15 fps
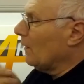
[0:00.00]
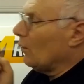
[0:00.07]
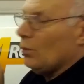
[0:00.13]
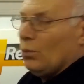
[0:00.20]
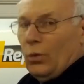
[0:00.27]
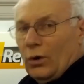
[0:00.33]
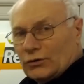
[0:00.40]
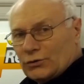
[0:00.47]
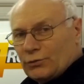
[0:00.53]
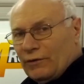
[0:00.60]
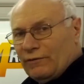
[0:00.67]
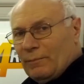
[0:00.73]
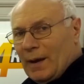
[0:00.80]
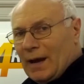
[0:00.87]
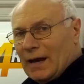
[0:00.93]
Once we've
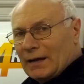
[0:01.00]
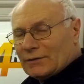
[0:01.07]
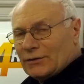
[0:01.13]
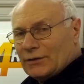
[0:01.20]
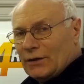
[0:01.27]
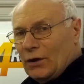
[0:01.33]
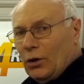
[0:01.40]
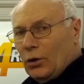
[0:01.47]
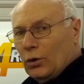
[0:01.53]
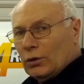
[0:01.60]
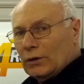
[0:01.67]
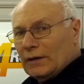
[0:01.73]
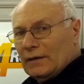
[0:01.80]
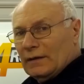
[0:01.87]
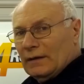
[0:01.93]
marked the
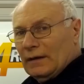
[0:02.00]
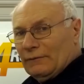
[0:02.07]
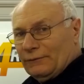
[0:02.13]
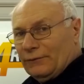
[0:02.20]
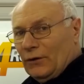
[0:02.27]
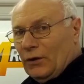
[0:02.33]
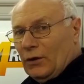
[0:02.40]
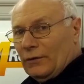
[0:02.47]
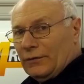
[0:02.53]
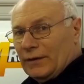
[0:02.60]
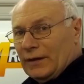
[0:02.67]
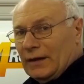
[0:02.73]
hole for